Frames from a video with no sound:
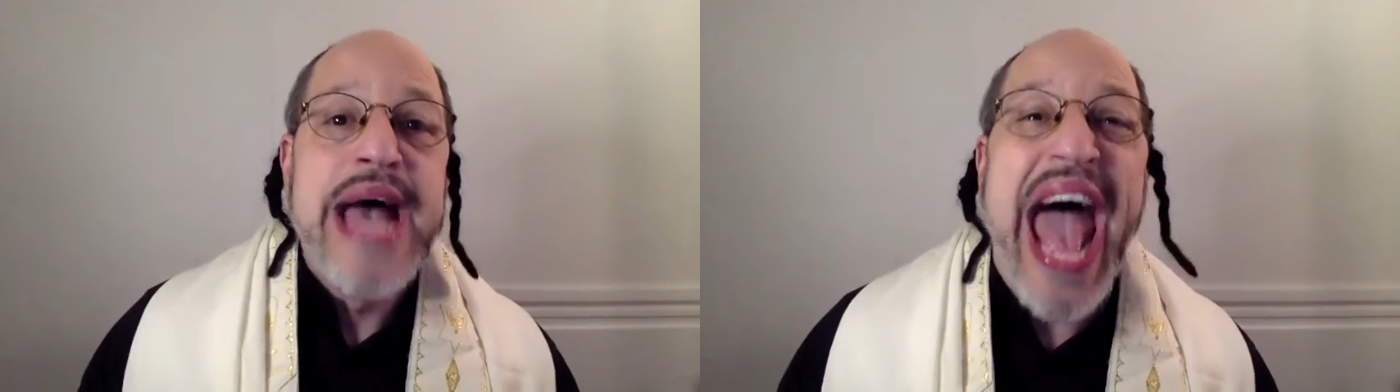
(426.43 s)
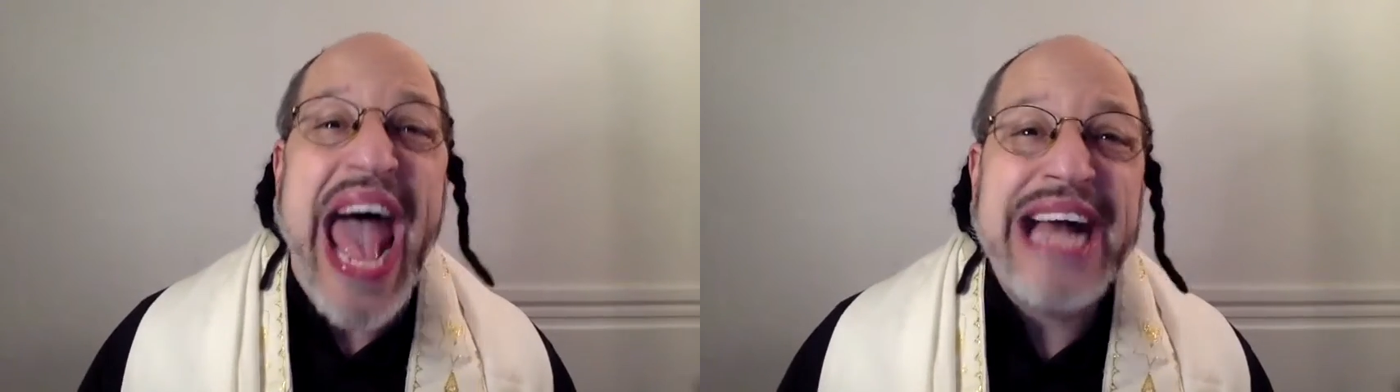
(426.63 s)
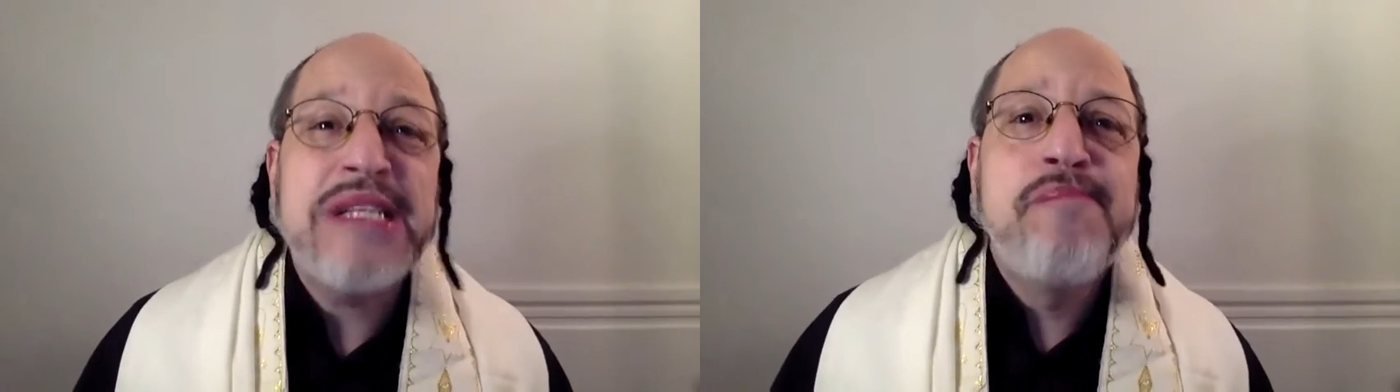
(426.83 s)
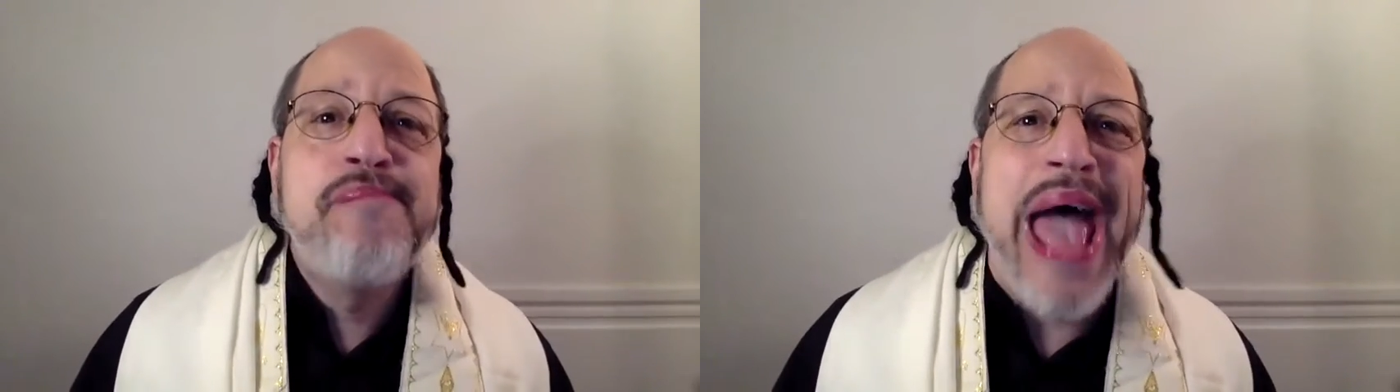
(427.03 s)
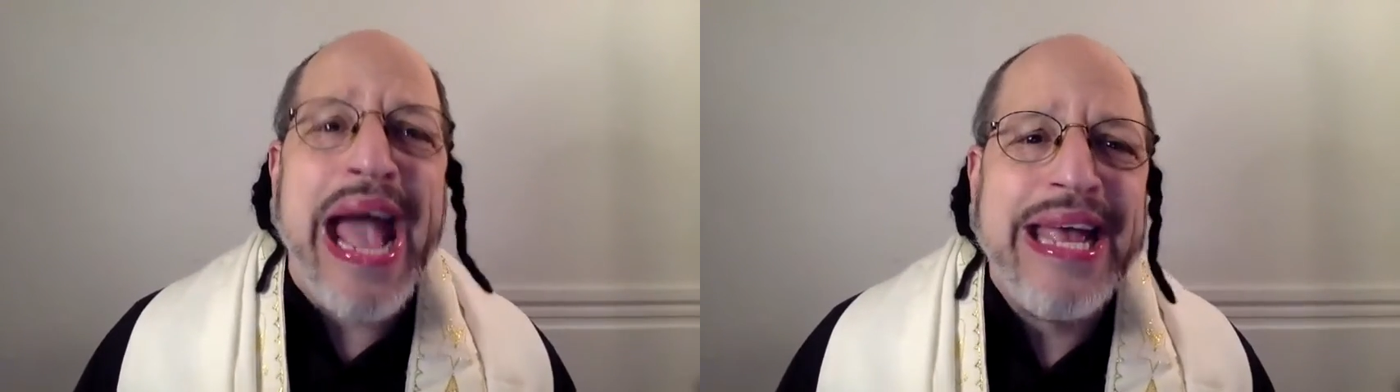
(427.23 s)
Aunt
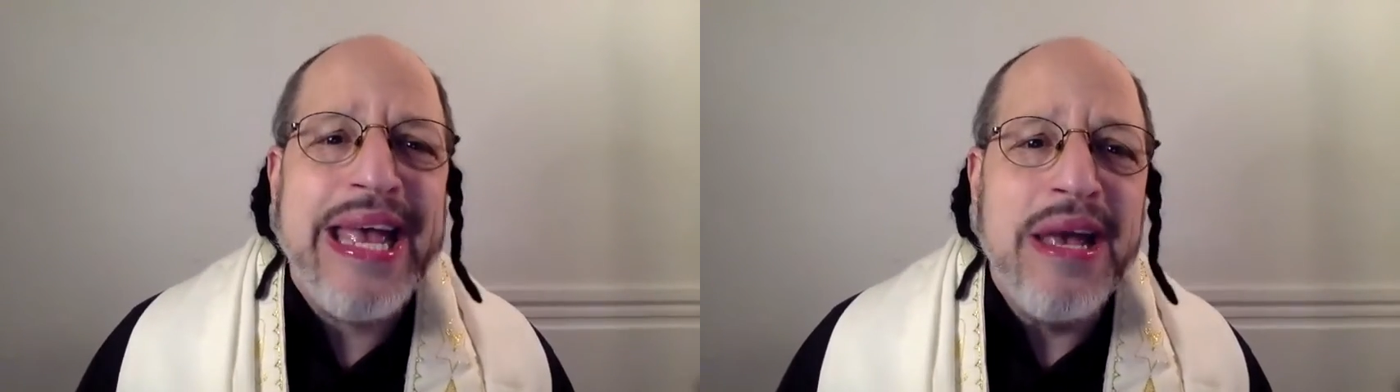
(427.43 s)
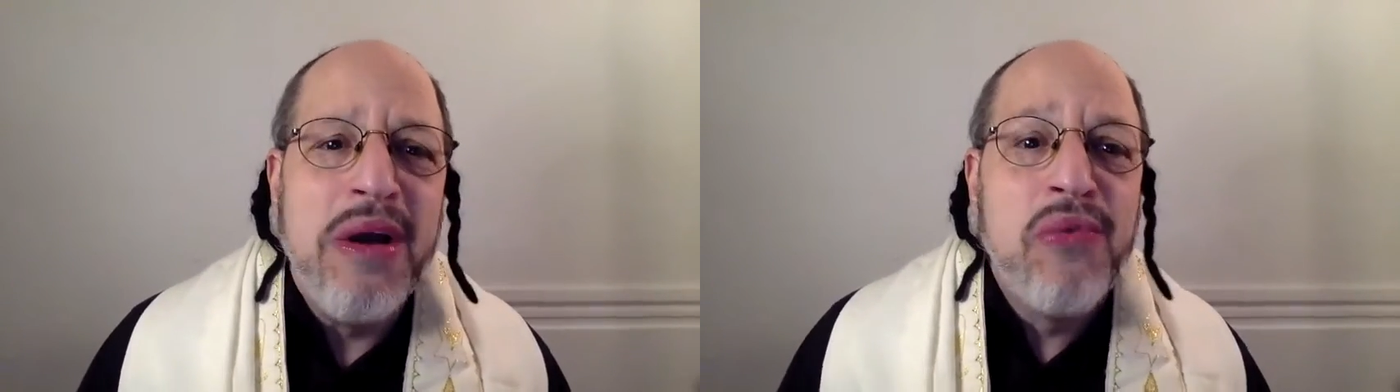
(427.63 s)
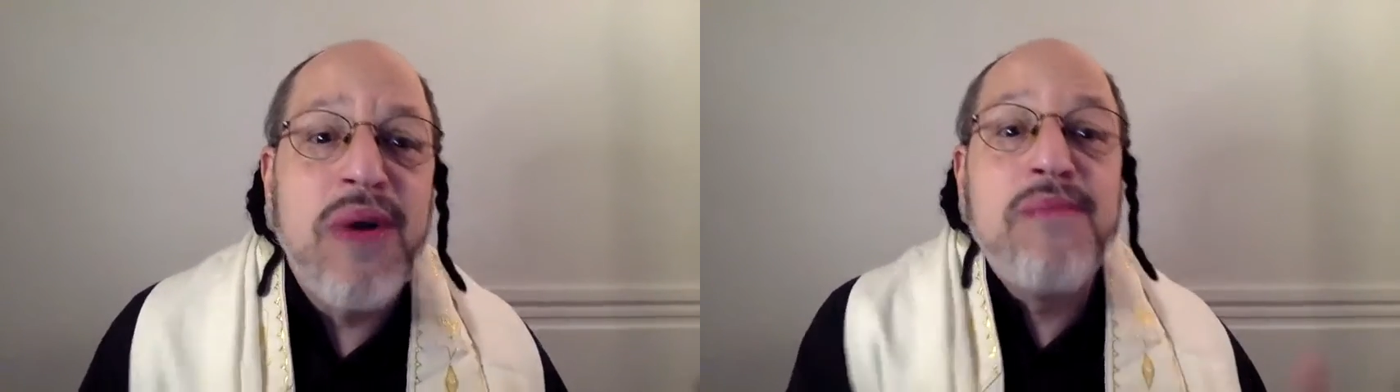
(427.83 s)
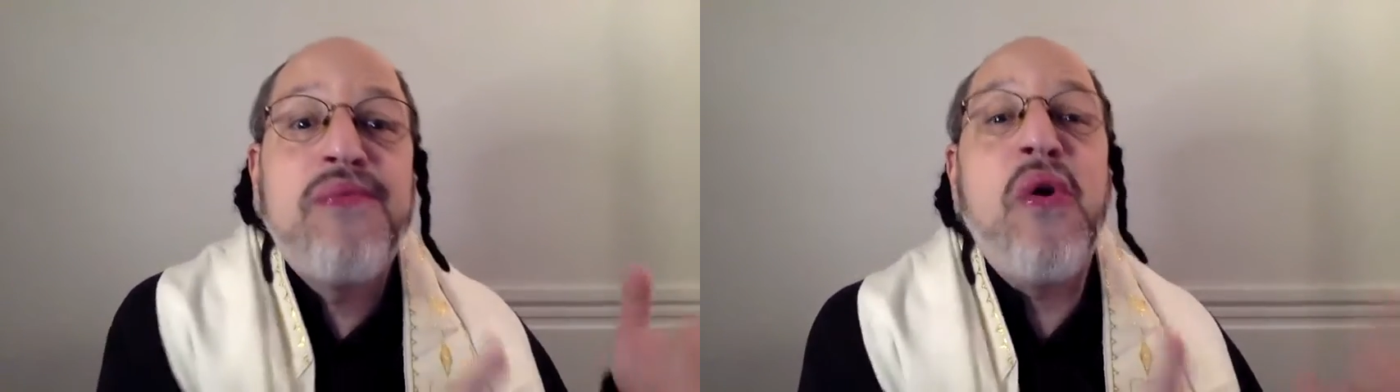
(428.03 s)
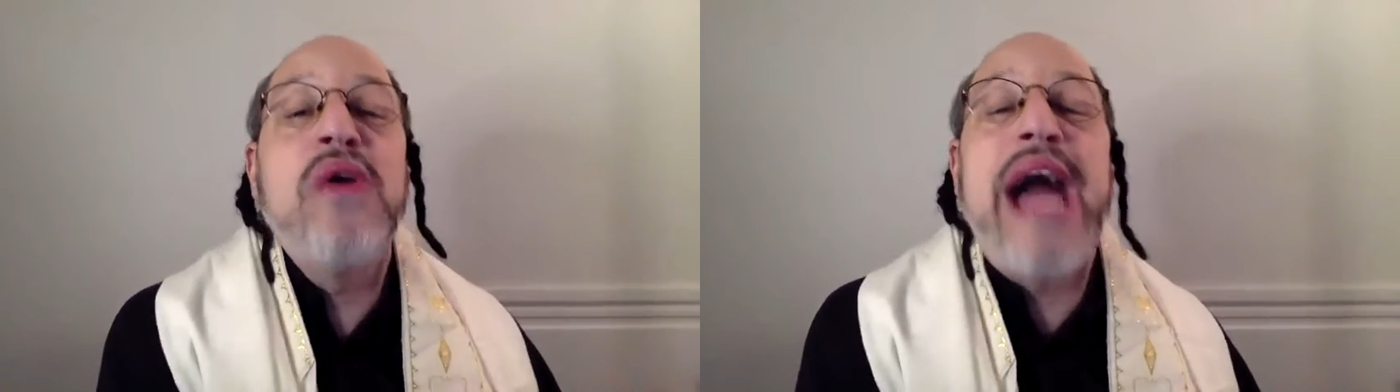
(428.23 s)
Becky from
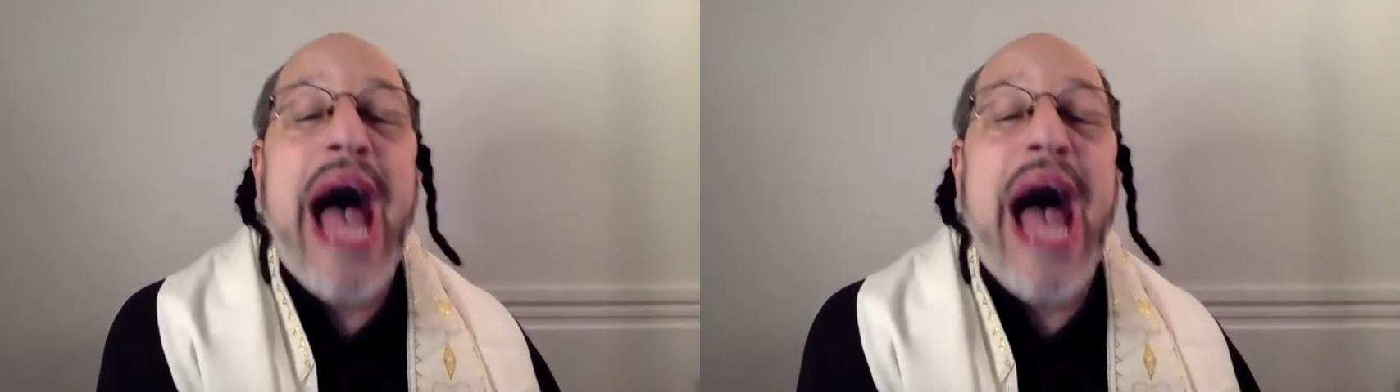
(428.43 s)
Full